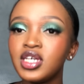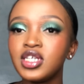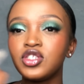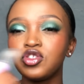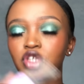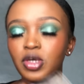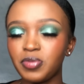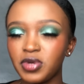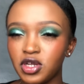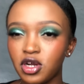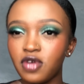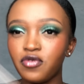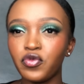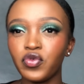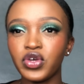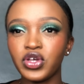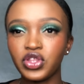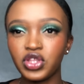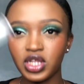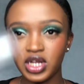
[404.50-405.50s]
top it off
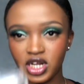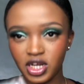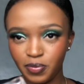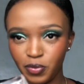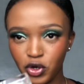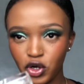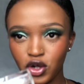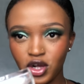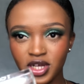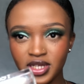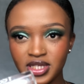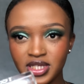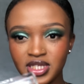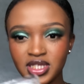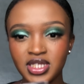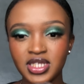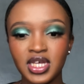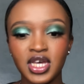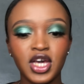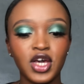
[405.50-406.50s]
with lip gloss.
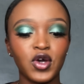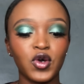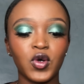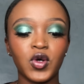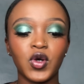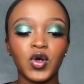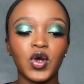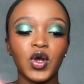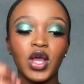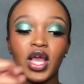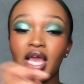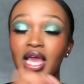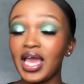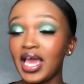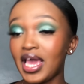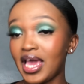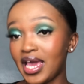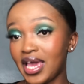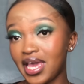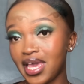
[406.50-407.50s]

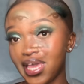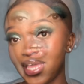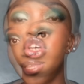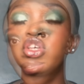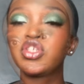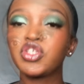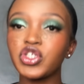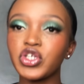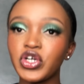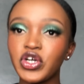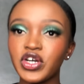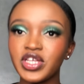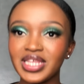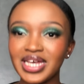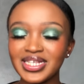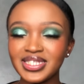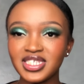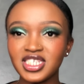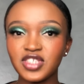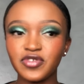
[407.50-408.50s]
And yeah. So
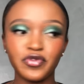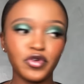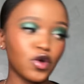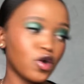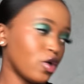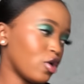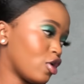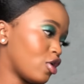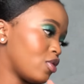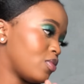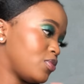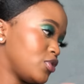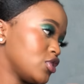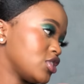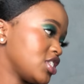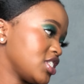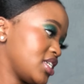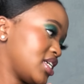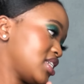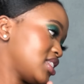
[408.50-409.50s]
that's it for
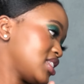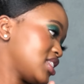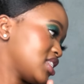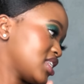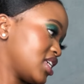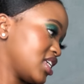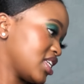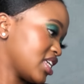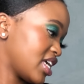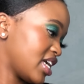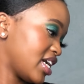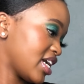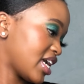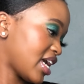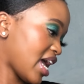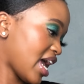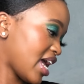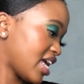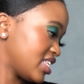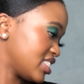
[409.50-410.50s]
beauty and skincare,
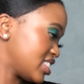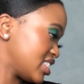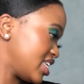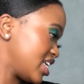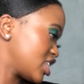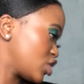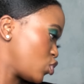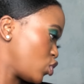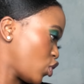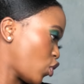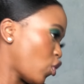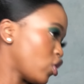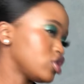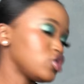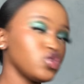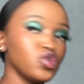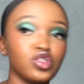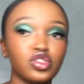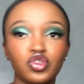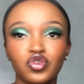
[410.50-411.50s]
guys. Next, we're going
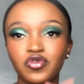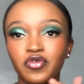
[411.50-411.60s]
to go to